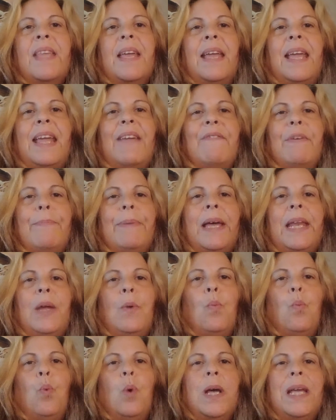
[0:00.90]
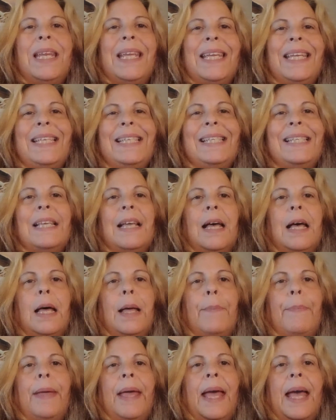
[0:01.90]
Hey everybody, what is
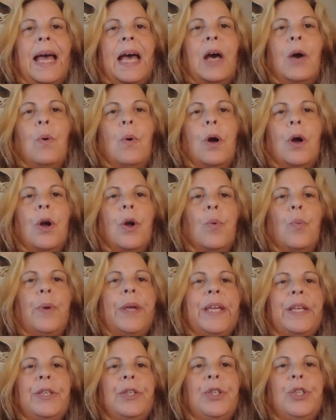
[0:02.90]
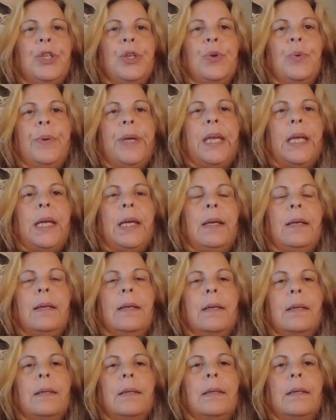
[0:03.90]
up? How are we doing?
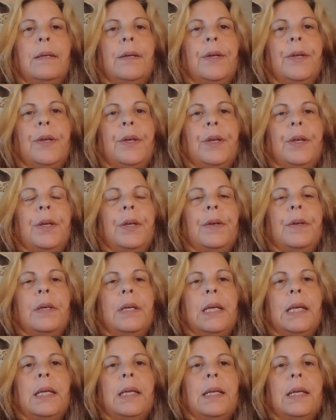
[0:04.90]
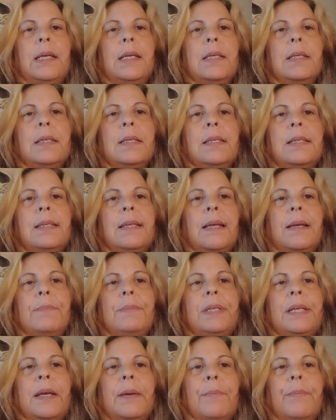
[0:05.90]
It is
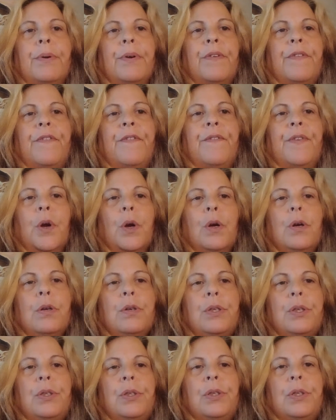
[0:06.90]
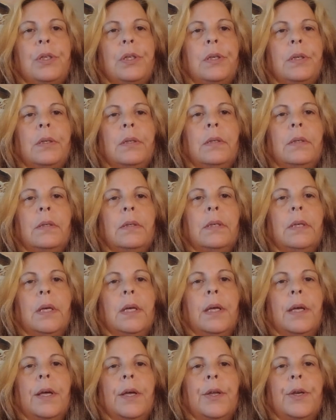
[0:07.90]
September 1st,
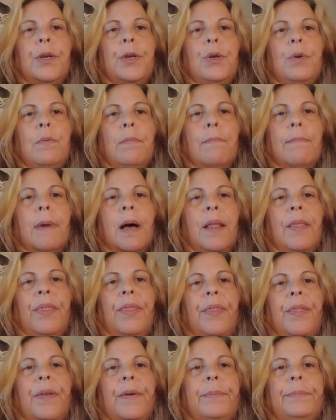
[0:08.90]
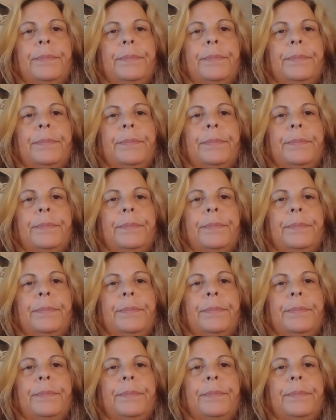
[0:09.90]
a new month.